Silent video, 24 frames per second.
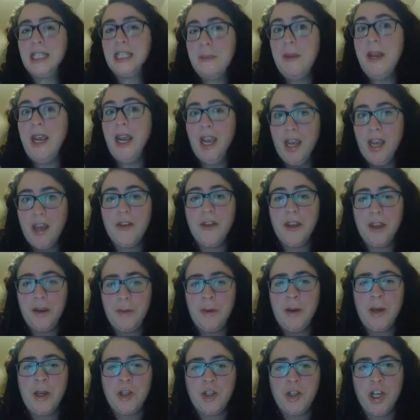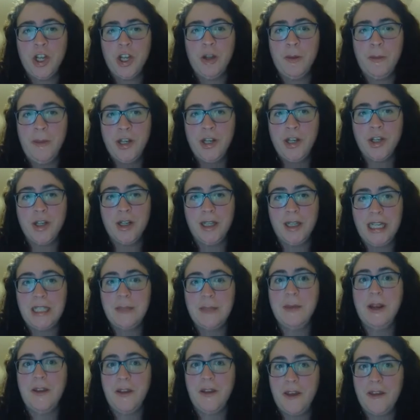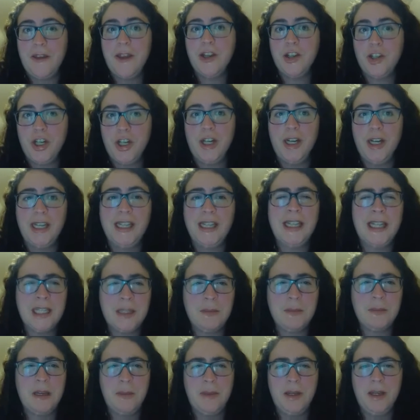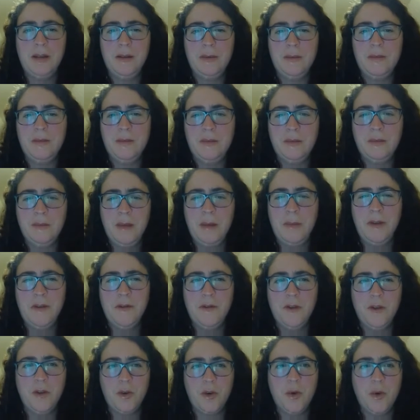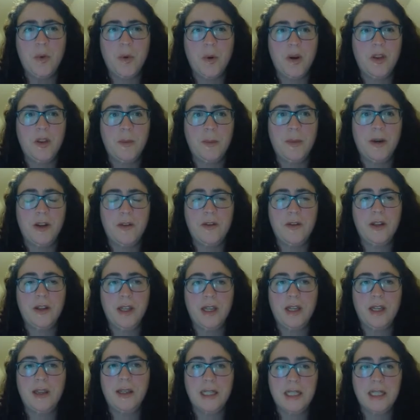Smith. Jill mentioned Lee Smith. I think she, at least maybe further north, but I feel like Lee